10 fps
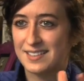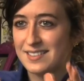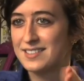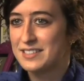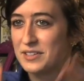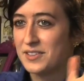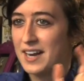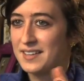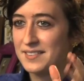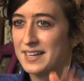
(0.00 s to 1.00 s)
still
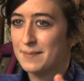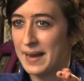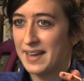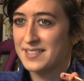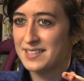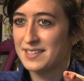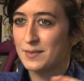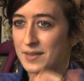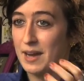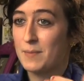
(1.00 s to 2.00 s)
kind of get past it
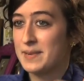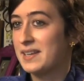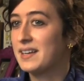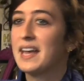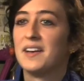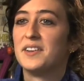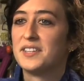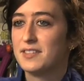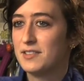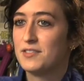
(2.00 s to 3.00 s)
without being
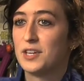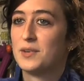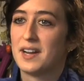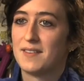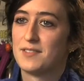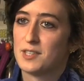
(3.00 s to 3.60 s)
killed if you don't have the